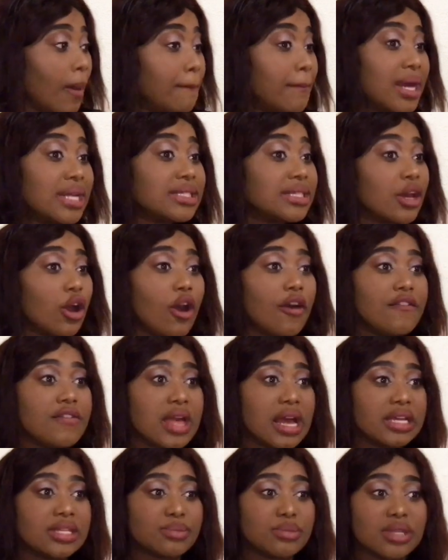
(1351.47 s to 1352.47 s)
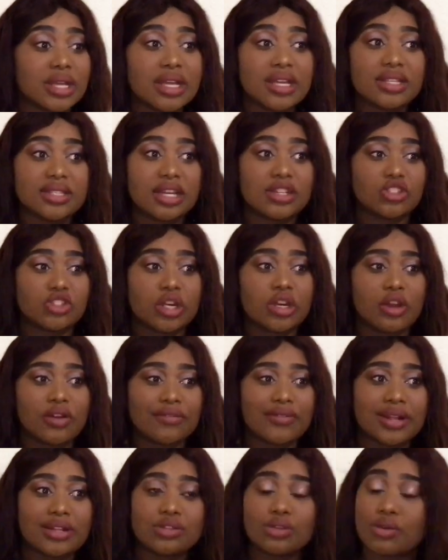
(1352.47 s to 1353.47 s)
But it's obvious. My name is John. I'm
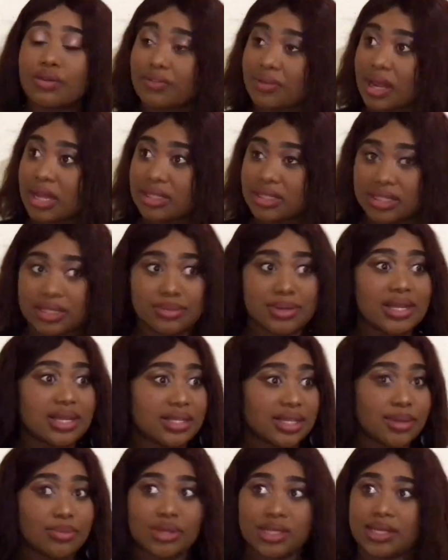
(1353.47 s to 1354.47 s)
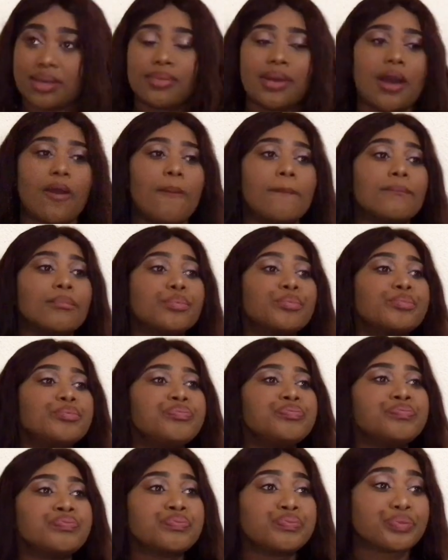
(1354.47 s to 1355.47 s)
trying to offer us the benefit somehow.
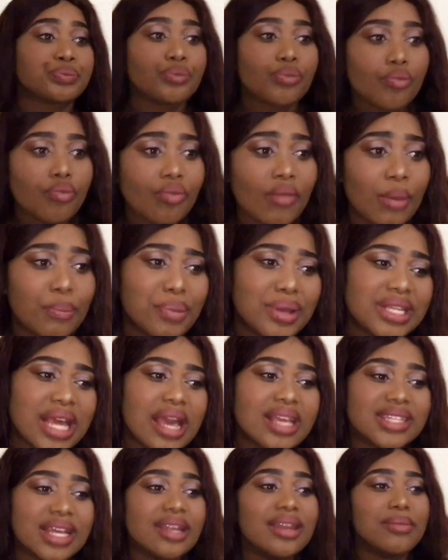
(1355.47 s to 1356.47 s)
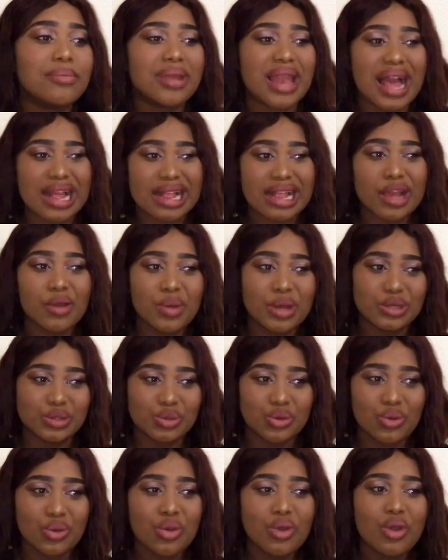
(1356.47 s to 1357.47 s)
But I found him last year
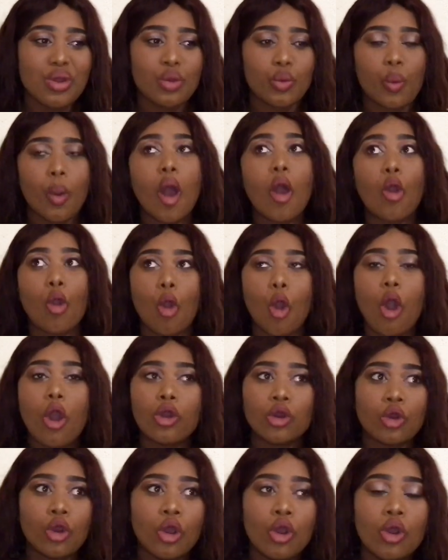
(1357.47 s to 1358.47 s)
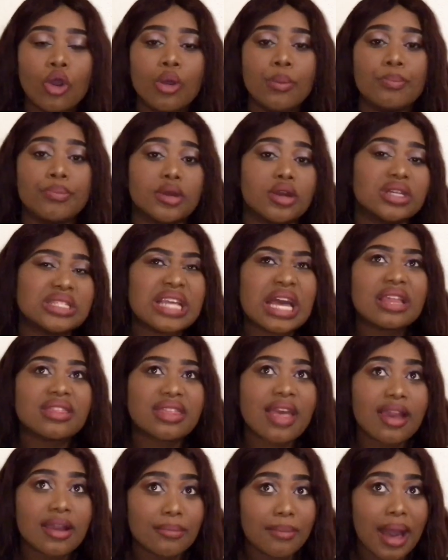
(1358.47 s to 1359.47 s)
too. One walk or because now I'm
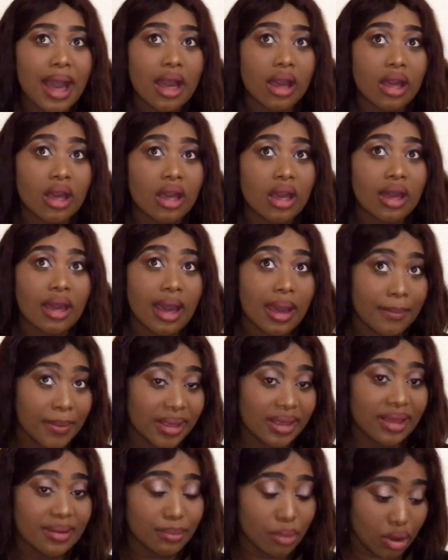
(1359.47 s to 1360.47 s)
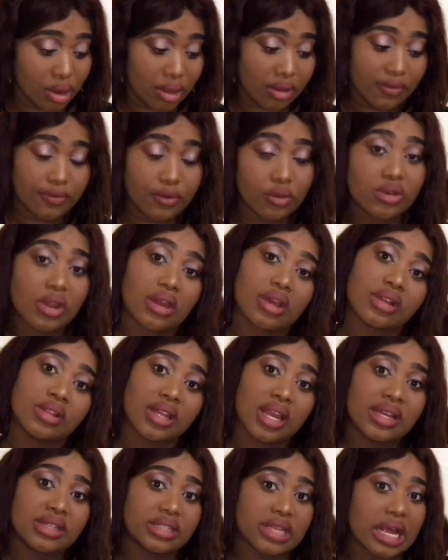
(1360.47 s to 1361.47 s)
telling by a man in Bolivia before I
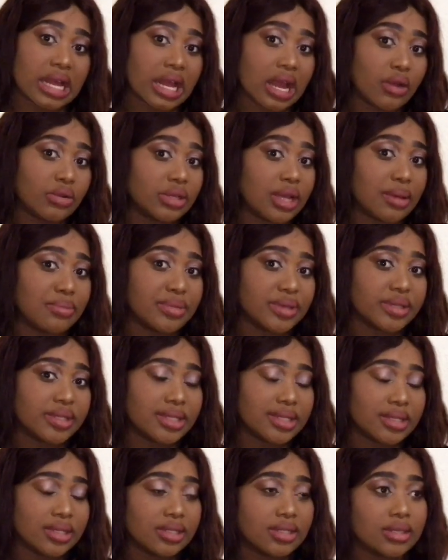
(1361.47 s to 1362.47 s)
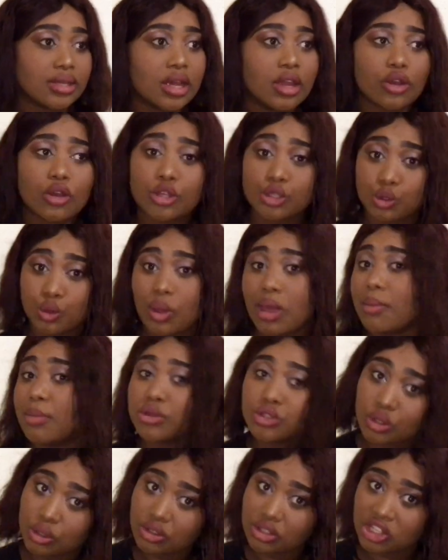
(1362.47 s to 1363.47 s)
can add the account and mix it because we are
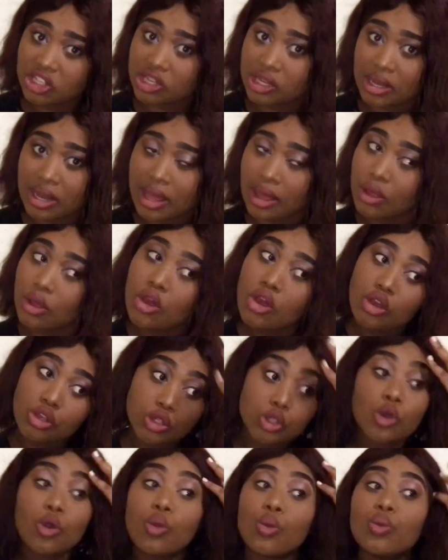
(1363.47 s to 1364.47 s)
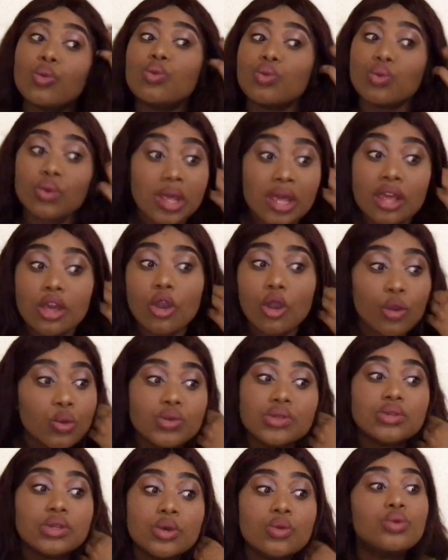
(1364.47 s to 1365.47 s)
on Chile, so he
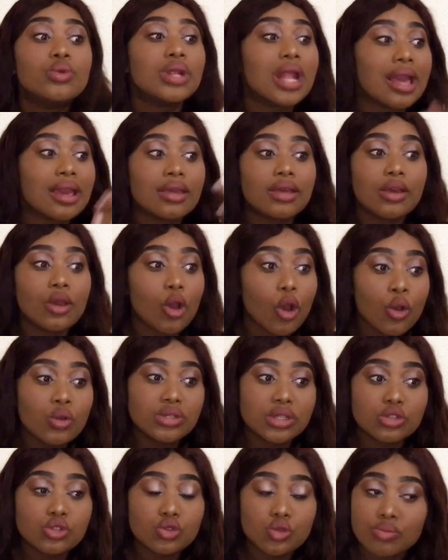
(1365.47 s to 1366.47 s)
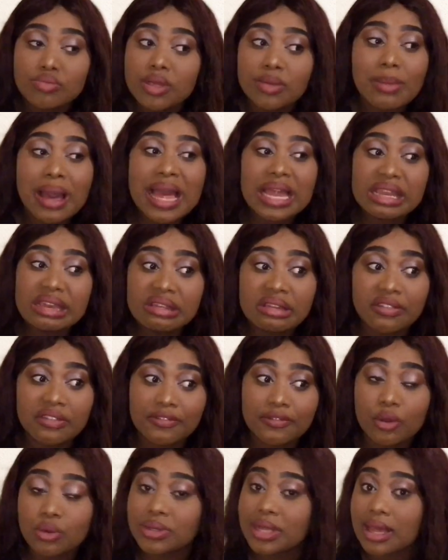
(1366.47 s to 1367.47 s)
owed it to me by Nicky
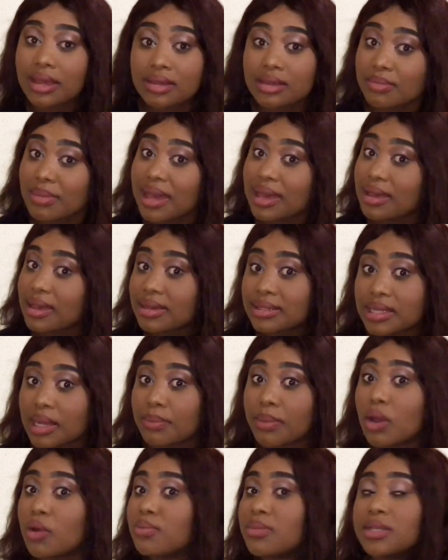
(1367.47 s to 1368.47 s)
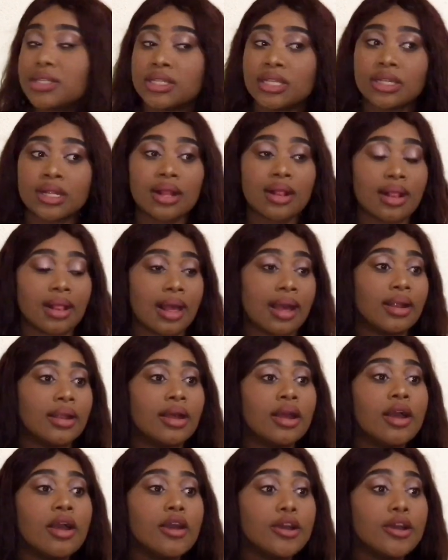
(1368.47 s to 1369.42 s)
for now. You might add the power mix it in that.